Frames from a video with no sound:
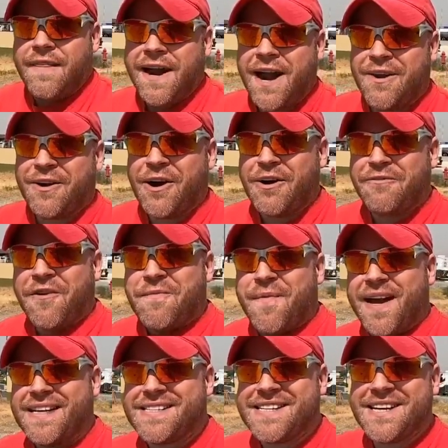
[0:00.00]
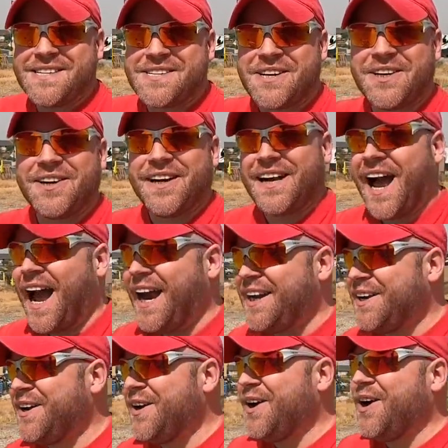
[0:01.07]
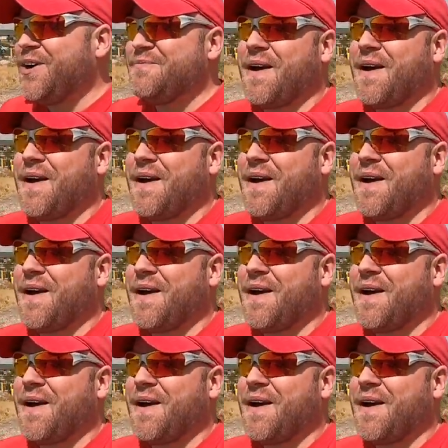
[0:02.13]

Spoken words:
And then I heard from my sister in Idaho,